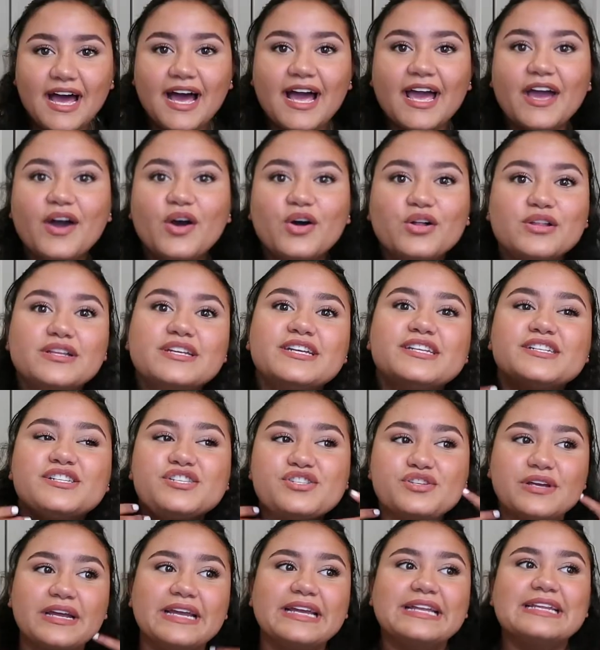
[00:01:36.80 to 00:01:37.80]
I only
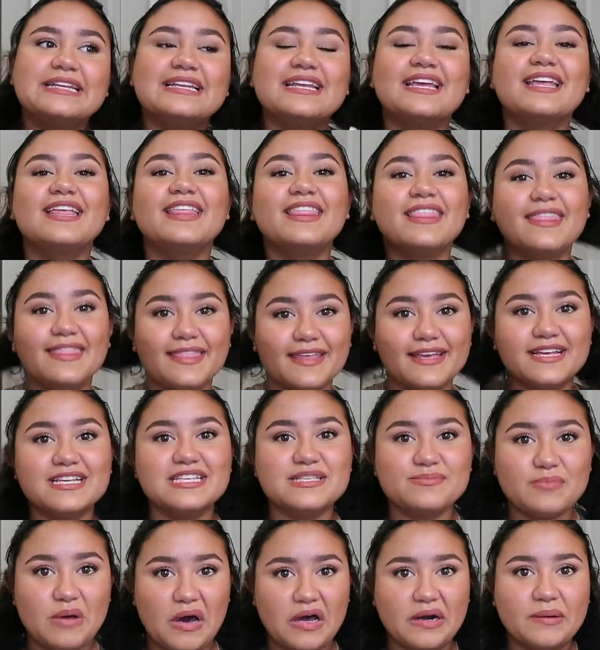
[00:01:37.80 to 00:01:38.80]
straighten
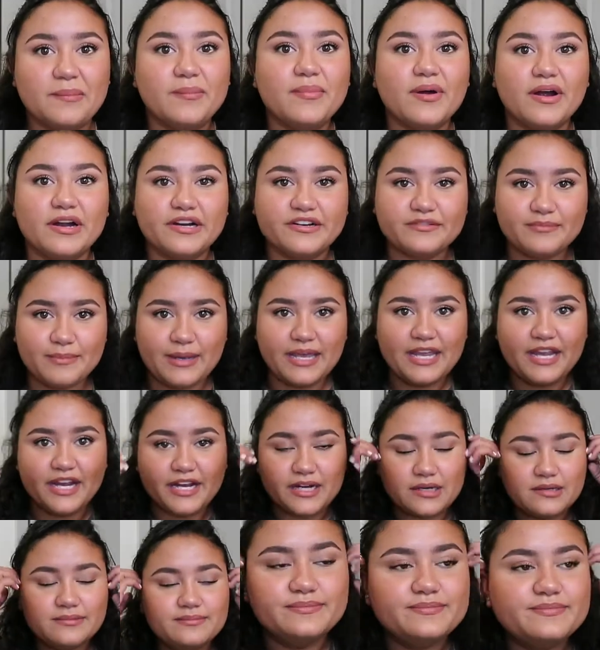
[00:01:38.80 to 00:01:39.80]
this bottom part of my
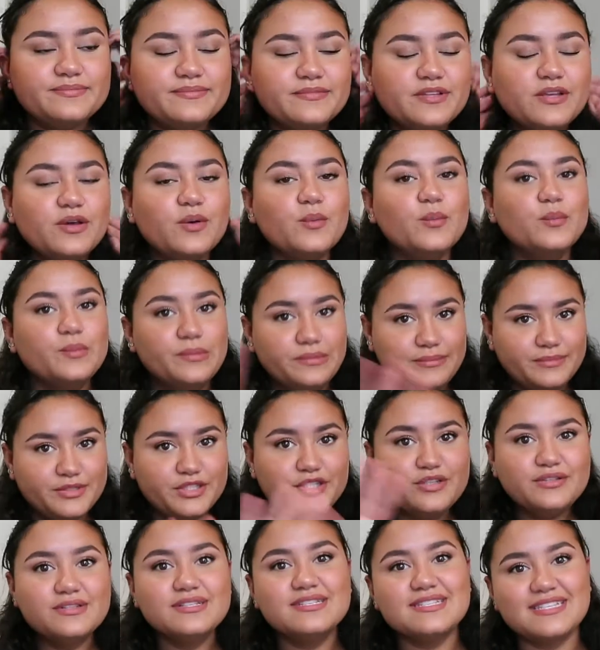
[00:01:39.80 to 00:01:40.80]
hair.
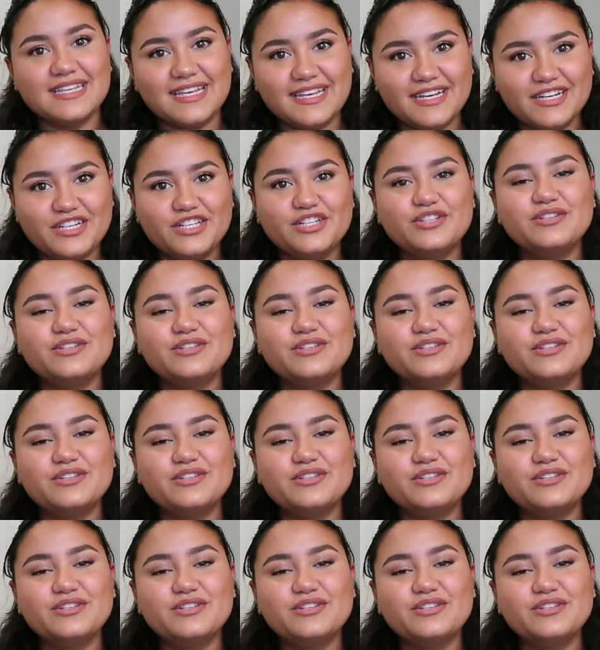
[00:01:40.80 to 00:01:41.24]
You'll see